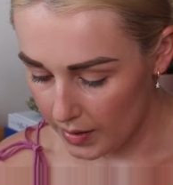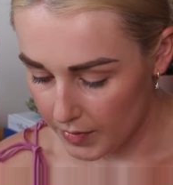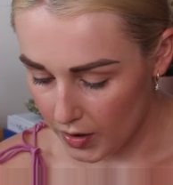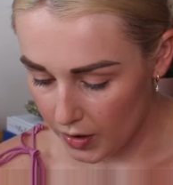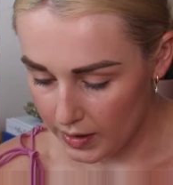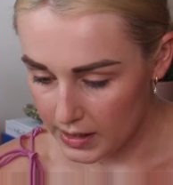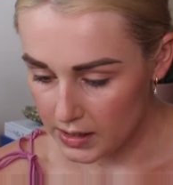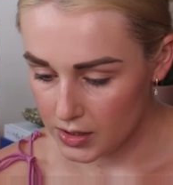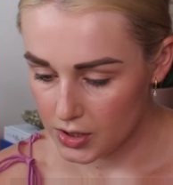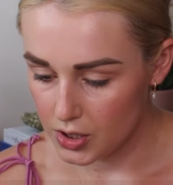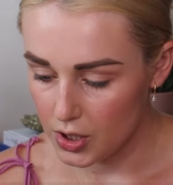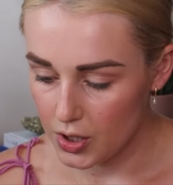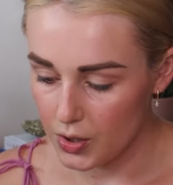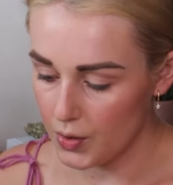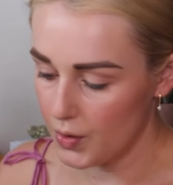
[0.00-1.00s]
I'm going
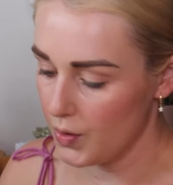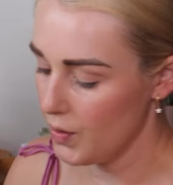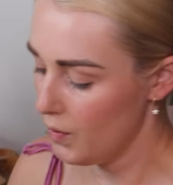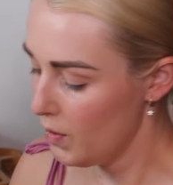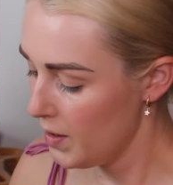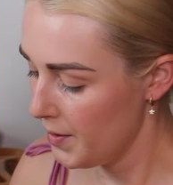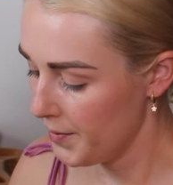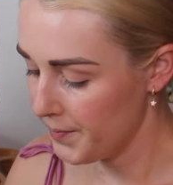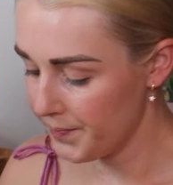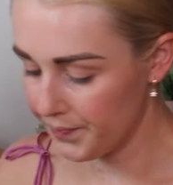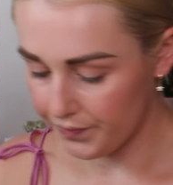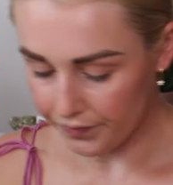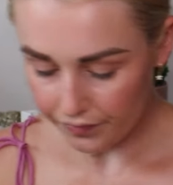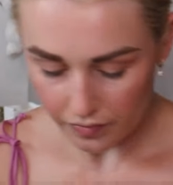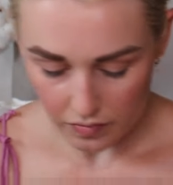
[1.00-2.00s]
to
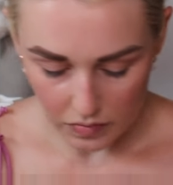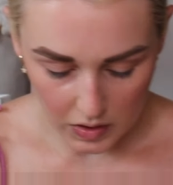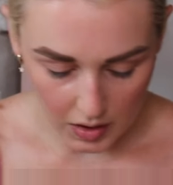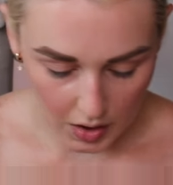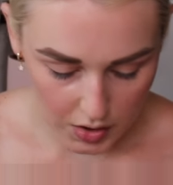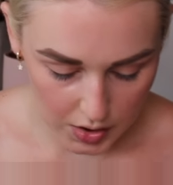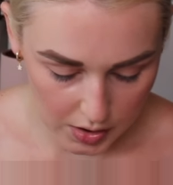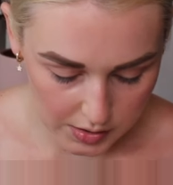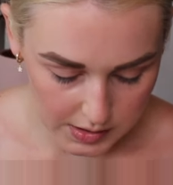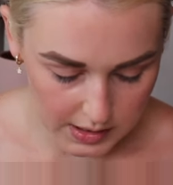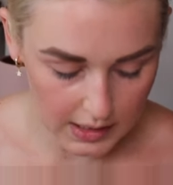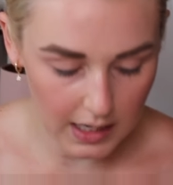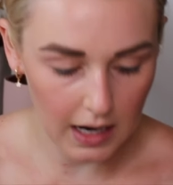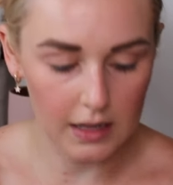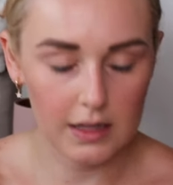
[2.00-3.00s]
use
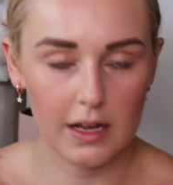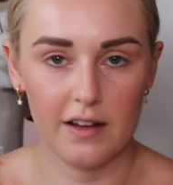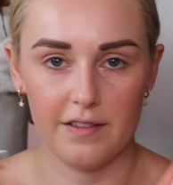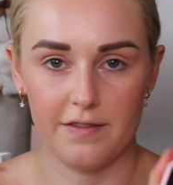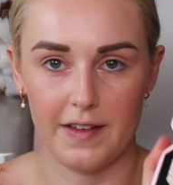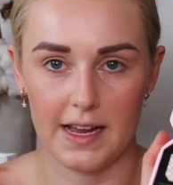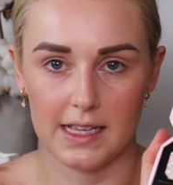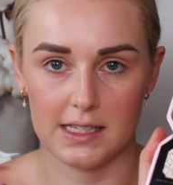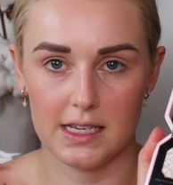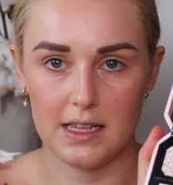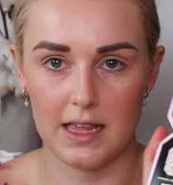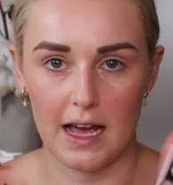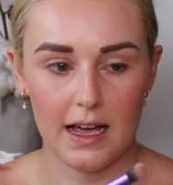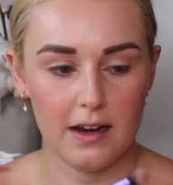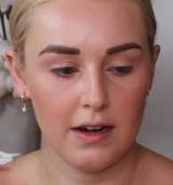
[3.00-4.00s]
the color Fancy
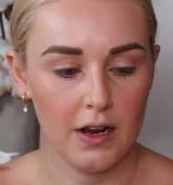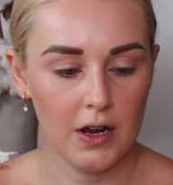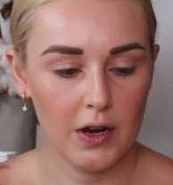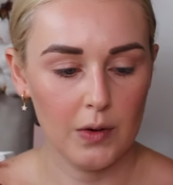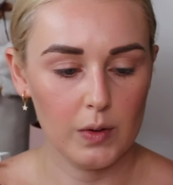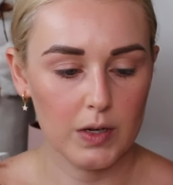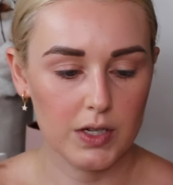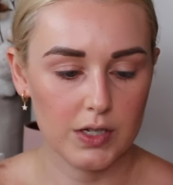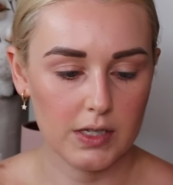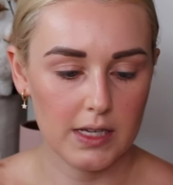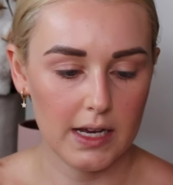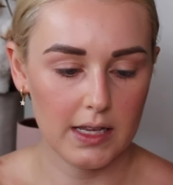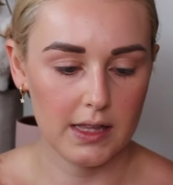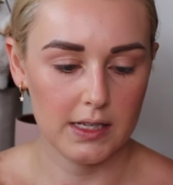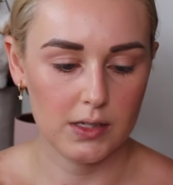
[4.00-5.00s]
That, which is
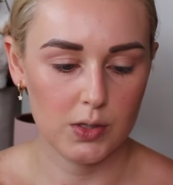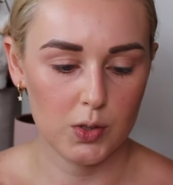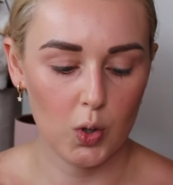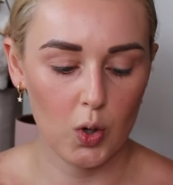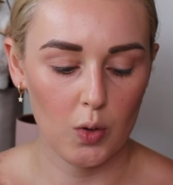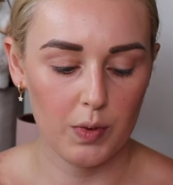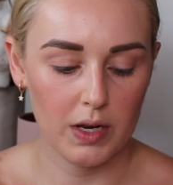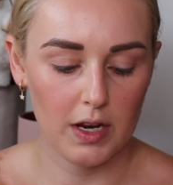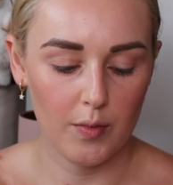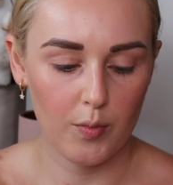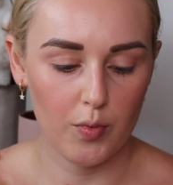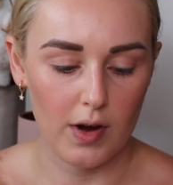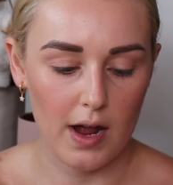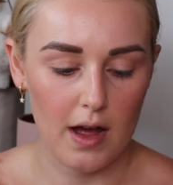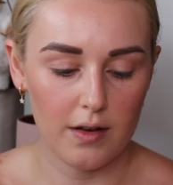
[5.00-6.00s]
like this taupey
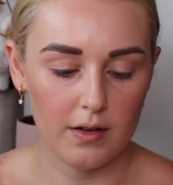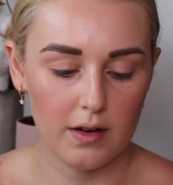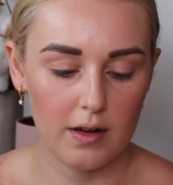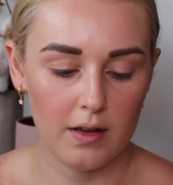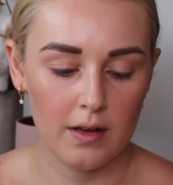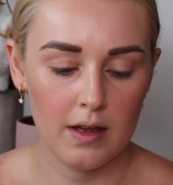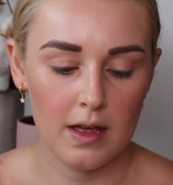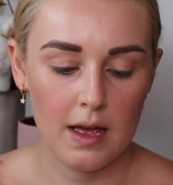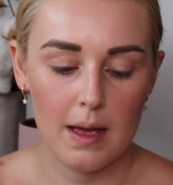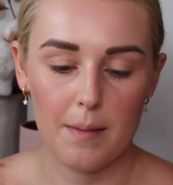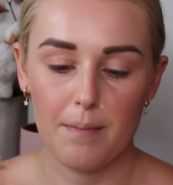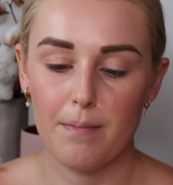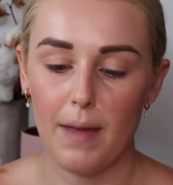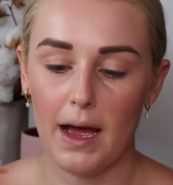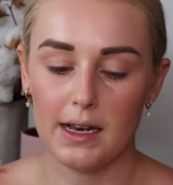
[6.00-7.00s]
brown
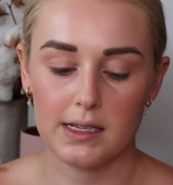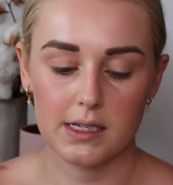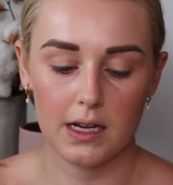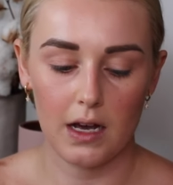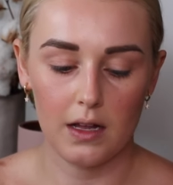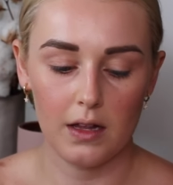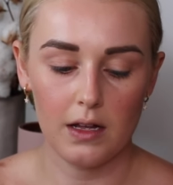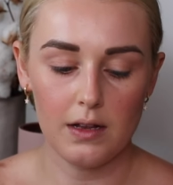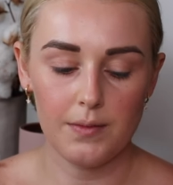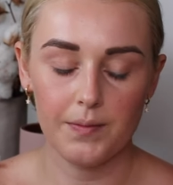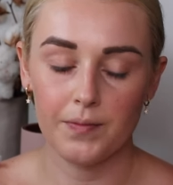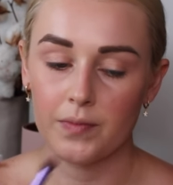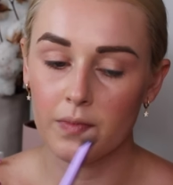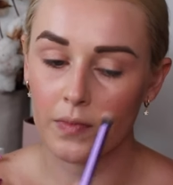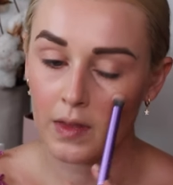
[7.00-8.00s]
matte color,
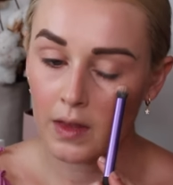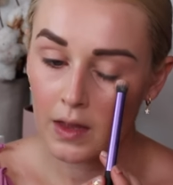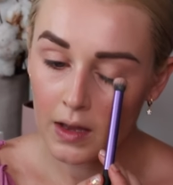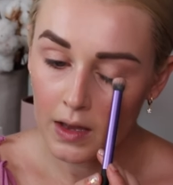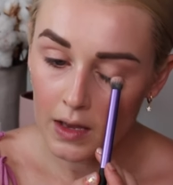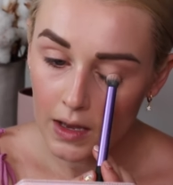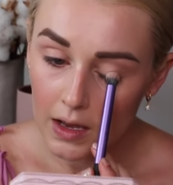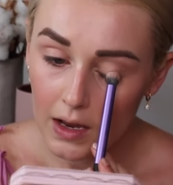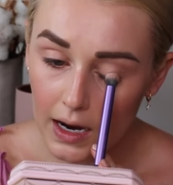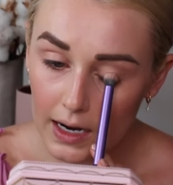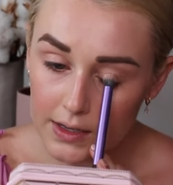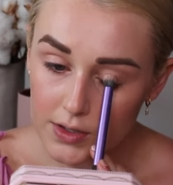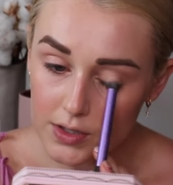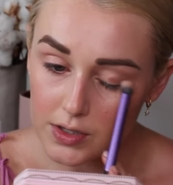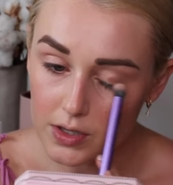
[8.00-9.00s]

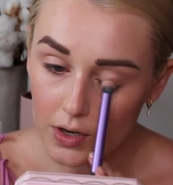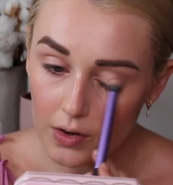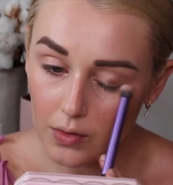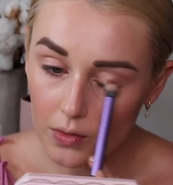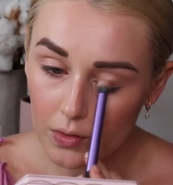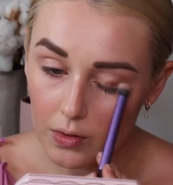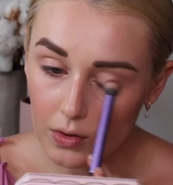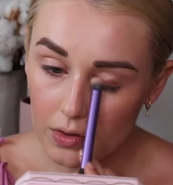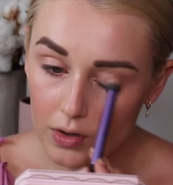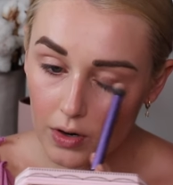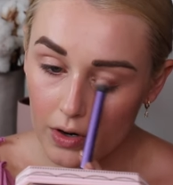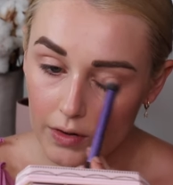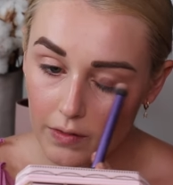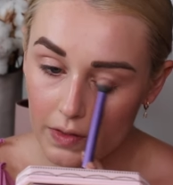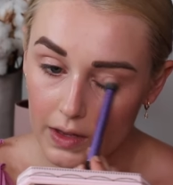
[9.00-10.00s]
and just go all
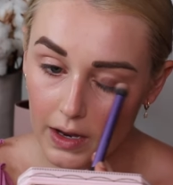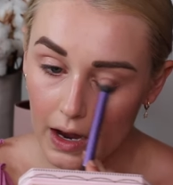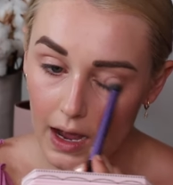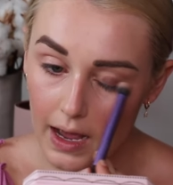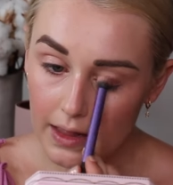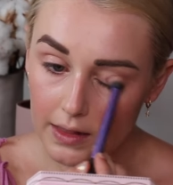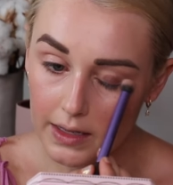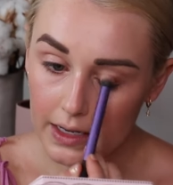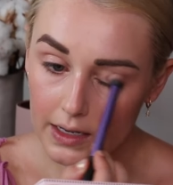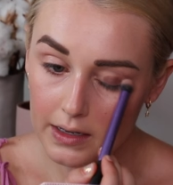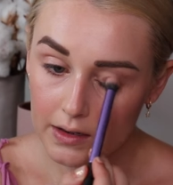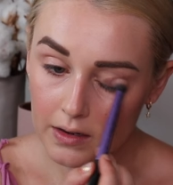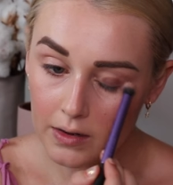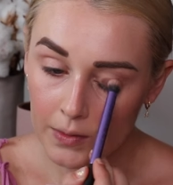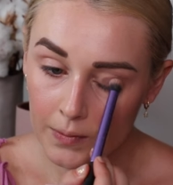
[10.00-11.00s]
over the
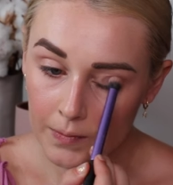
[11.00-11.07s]
eyelid.